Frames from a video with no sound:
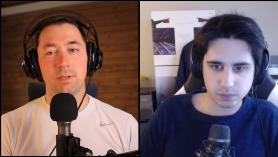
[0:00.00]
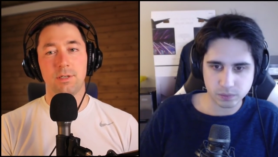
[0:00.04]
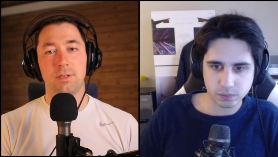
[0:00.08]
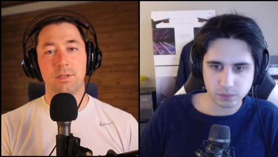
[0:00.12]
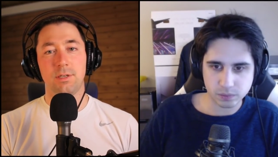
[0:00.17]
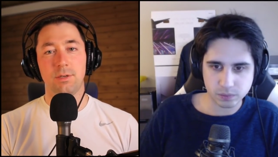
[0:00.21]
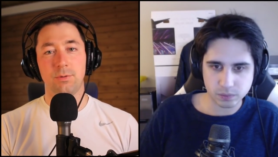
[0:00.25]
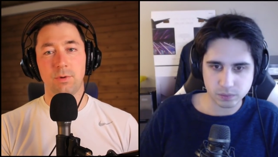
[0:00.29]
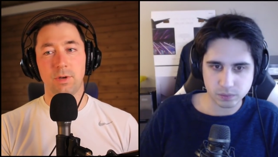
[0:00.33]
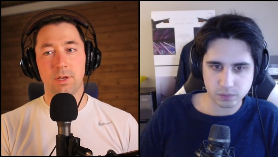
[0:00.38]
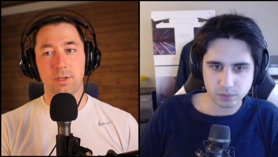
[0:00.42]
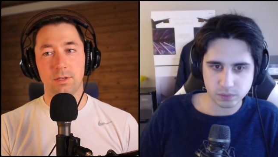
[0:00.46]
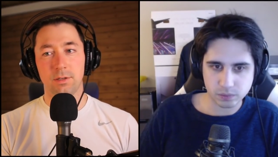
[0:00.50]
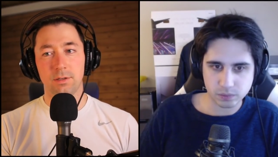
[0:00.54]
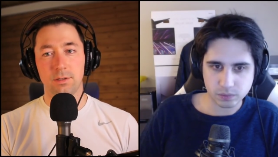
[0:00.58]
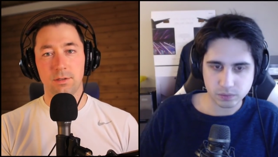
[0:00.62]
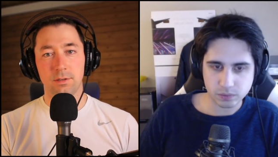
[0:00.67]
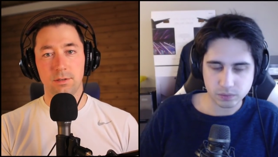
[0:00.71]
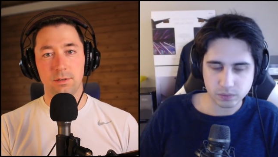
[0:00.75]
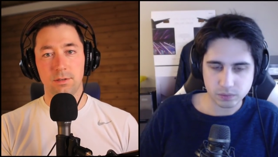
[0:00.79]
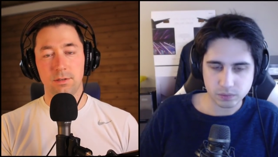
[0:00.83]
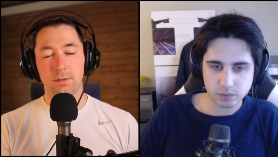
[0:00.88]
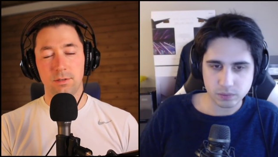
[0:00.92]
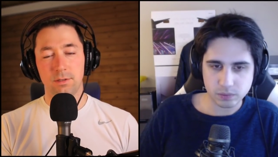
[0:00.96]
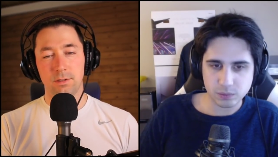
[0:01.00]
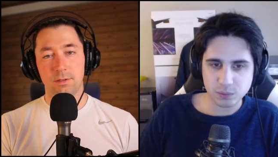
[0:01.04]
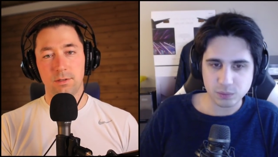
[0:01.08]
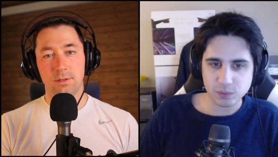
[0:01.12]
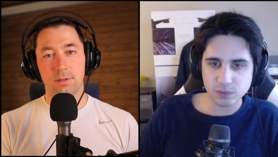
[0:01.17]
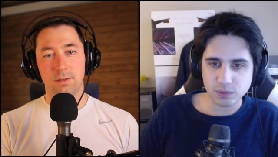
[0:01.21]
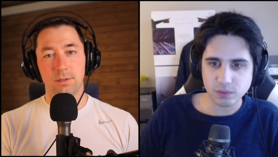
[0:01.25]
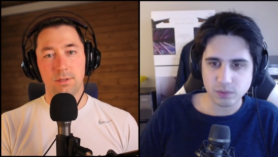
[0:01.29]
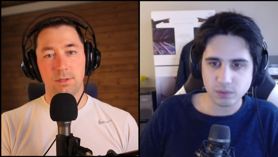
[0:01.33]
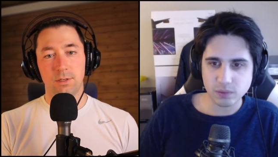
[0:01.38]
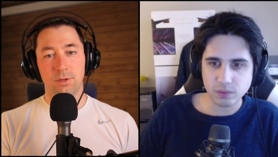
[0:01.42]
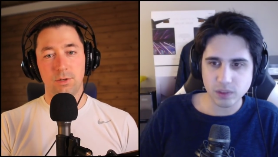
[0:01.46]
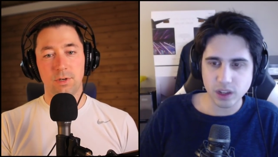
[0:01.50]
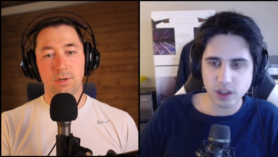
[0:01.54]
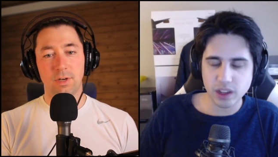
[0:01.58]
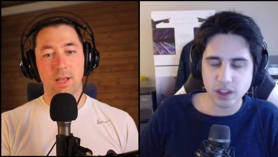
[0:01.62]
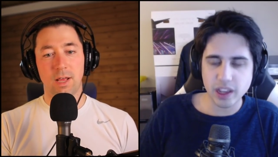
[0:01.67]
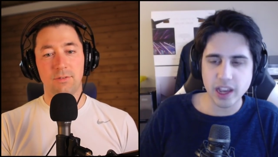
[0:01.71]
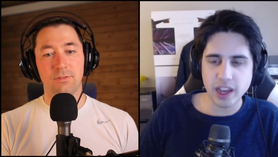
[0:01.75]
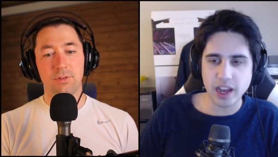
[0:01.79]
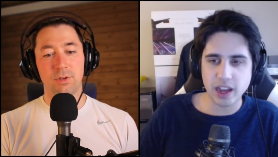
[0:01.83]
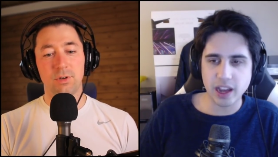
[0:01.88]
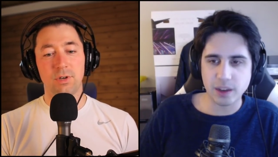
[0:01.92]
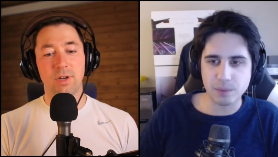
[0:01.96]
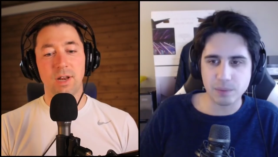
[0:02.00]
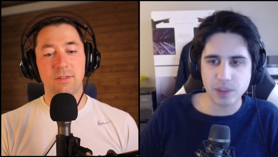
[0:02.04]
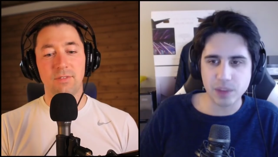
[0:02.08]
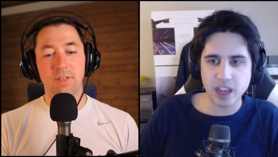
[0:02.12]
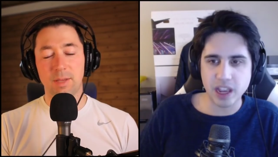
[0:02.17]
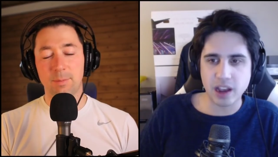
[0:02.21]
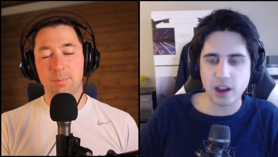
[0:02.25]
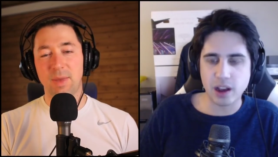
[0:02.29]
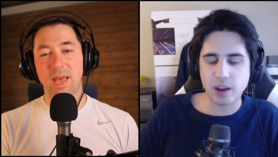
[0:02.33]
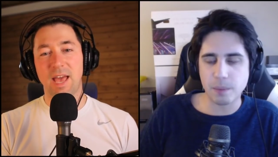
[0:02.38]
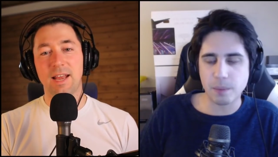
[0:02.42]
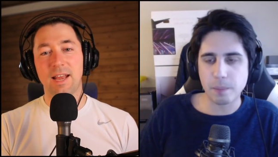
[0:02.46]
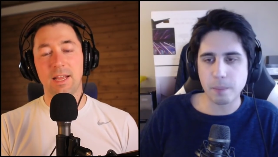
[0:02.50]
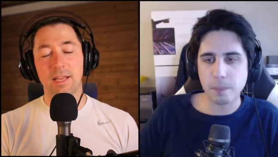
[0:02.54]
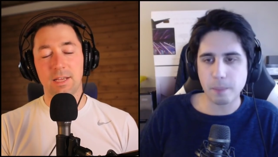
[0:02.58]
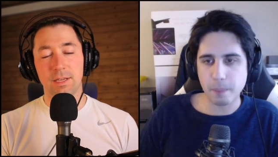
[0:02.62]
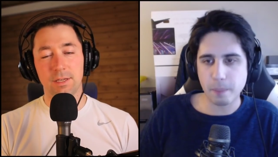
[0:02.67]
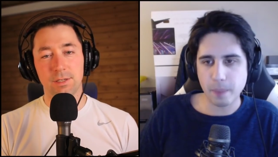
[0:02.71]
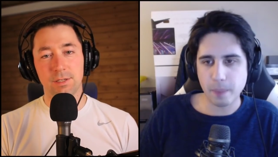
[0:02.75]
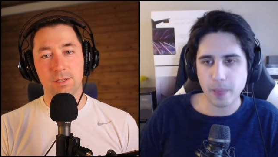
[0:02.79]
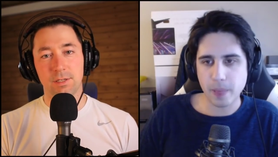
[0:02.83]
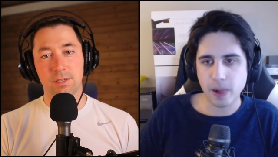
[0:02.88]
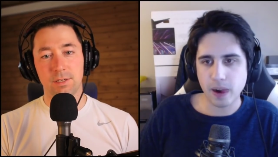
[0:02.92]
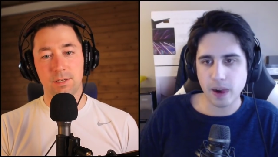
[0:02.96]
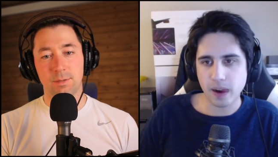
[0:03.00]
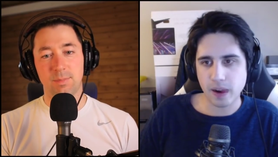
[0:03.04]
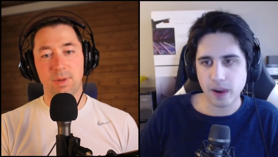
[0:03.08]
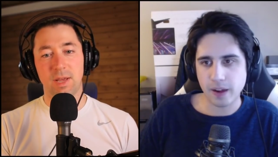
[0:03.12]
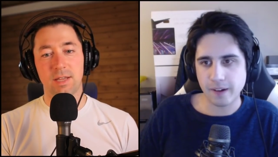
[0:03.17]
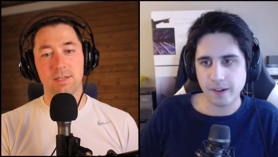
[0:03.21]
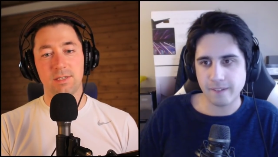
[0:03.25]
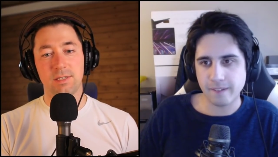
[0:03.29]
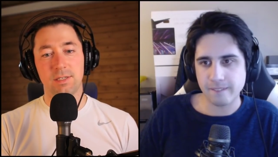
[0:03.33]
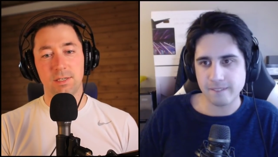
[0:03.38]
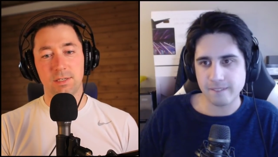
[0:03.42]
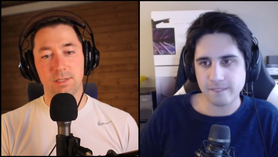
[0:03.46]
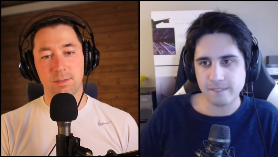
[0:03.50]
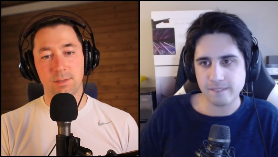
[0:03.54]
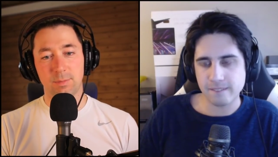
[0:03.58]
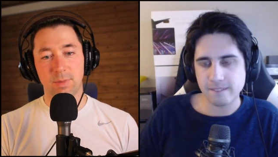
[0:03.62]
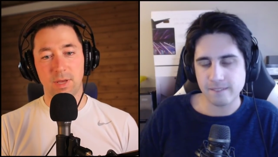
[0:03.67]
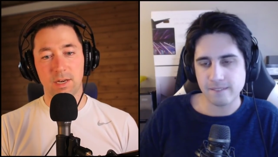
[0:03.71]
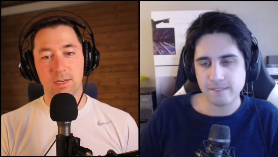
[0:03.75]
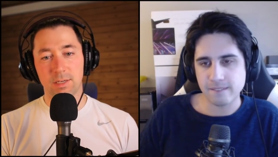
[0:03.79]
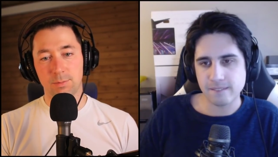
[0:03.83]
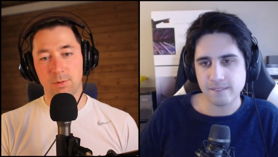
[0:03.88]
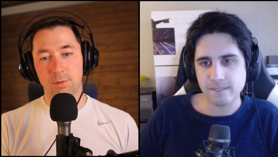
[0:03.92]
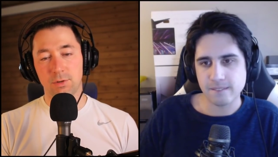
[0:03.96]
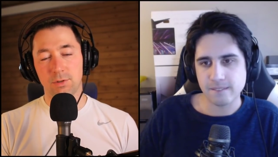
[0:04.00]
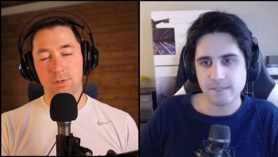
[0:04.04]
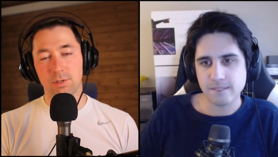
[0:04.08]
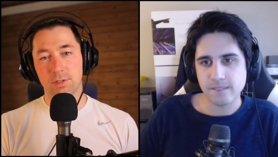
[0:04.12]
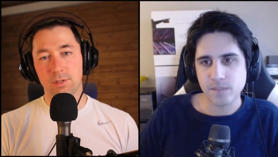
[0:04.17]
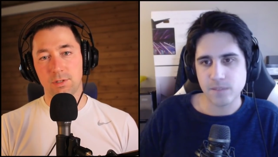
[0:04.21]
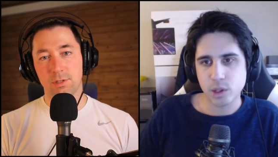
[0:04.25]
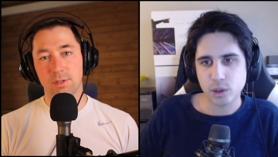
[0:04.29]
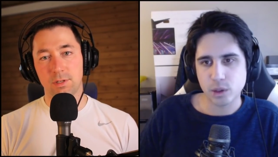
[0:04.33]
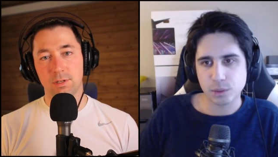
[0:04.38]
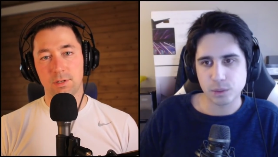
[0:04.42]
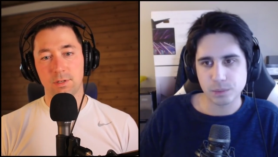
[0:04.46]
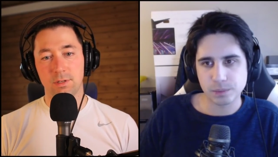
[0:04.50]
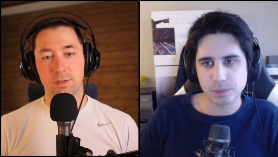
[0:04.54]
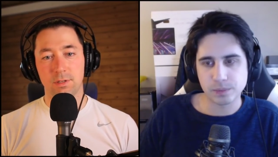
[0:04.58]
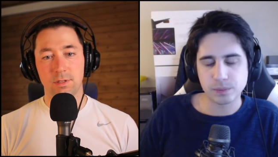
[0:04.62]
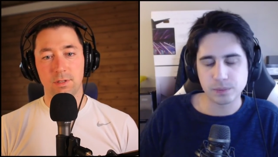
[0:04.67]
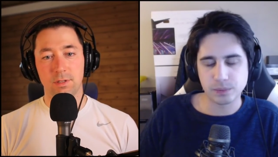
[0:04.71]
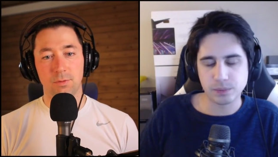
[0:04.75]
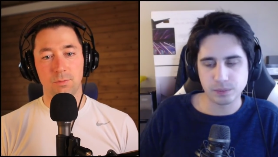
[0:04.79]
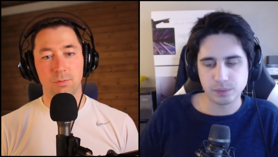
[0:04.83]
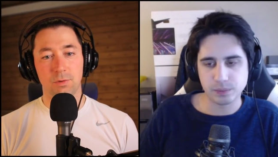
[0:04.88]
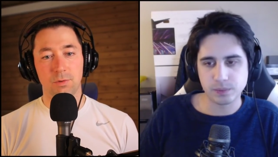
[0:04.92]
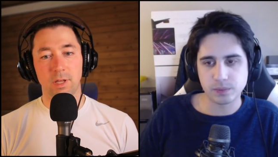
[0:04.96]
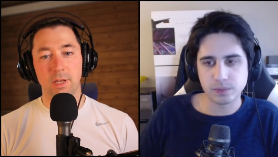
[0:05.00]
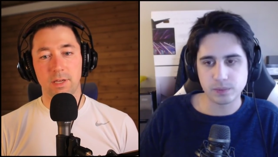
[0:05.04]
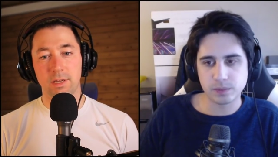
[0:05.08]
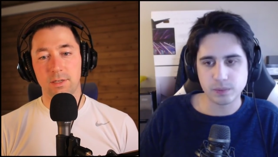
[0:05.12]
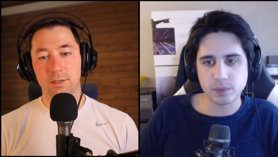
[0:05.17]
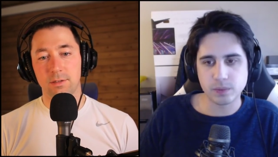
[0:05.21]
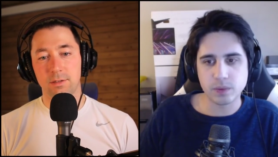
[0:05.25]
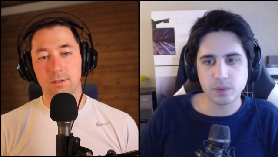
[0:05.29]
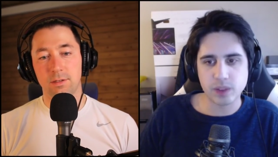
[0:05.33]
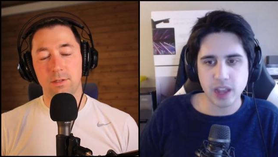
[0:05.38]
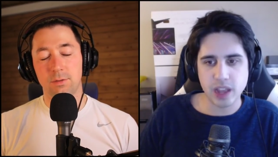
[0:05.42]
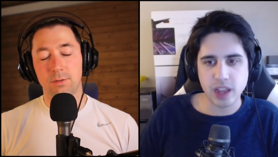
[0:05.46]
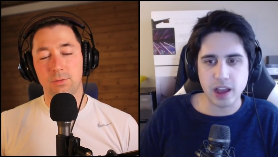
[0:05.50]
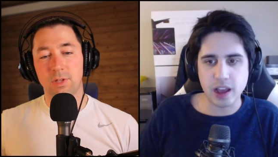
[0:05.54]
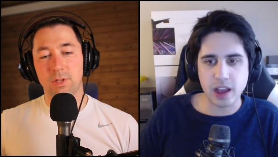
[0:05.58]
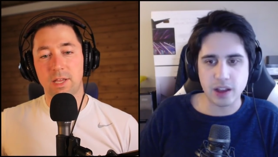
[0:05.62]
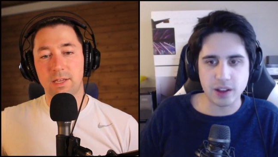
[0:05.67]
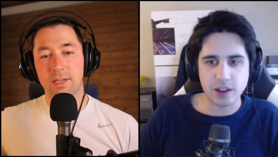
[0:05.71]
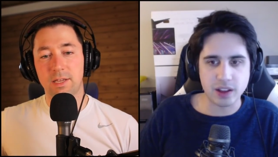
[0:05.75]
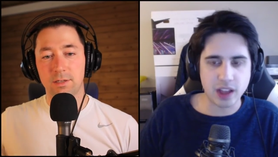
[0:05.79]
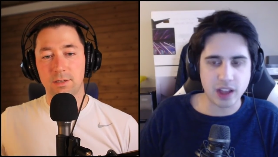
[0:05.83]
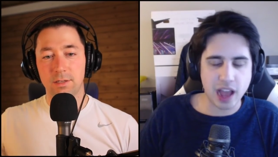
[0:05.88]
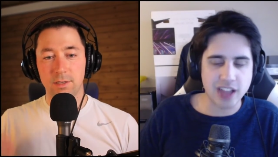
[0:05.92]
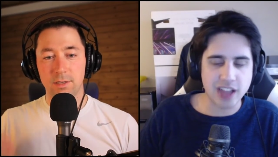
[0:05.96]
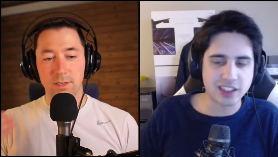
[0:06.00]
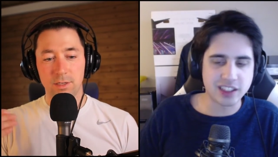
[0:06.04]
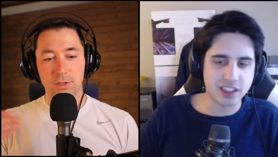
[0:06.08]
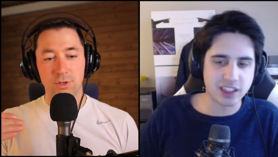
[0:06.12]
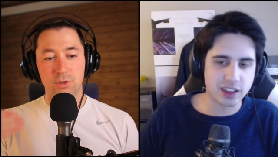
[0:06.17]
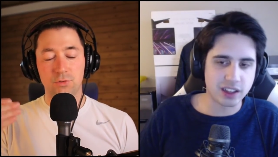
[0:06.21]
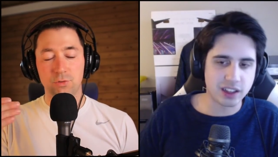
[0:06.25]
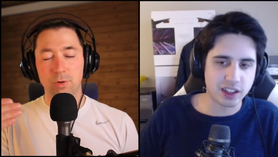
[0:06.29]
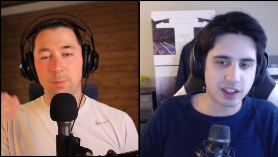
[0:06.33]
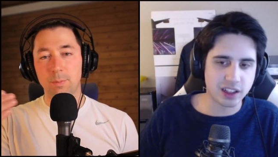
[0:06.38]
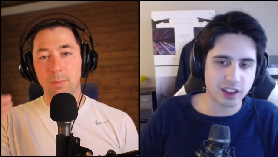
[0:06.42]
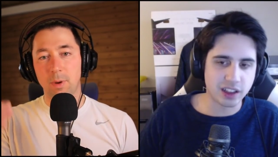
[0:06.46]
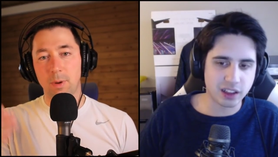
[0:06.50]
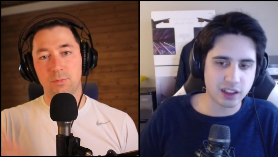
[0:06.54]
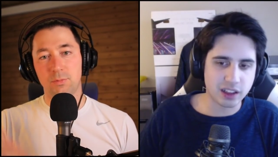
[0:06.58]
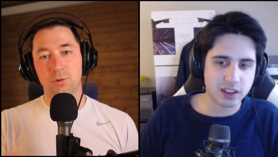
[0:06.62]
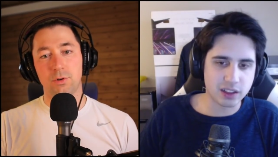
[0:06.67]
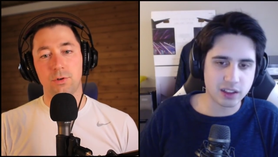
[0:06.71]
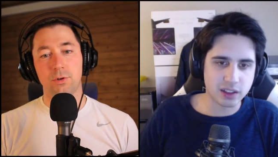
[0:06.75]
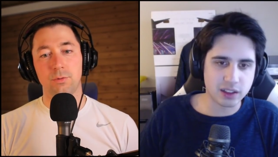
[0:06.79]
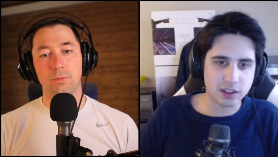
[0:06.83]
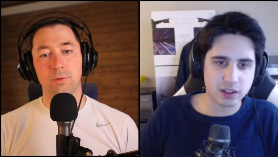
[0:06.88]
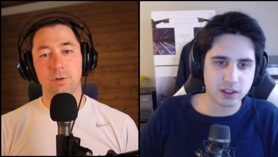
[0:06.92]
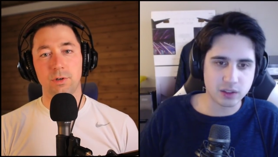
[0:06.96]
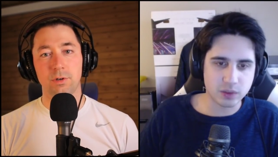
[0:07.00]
Speaker 1: in a way. You didn't have you yeah, didn't have like yeah. bad eggs and bad seeds and bad experiences that that would mm-hmm. like that would yeah, like trip th- up your career